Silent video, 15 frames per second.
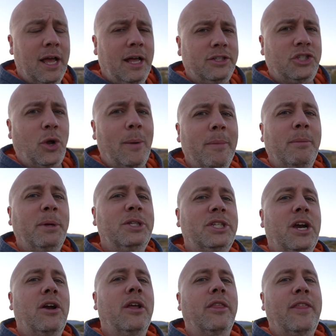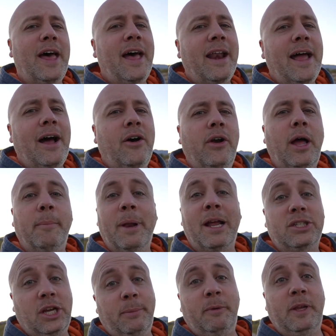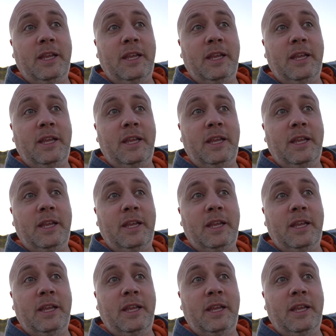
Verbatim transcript: So I'm going to be sharing that out. I'm going to actually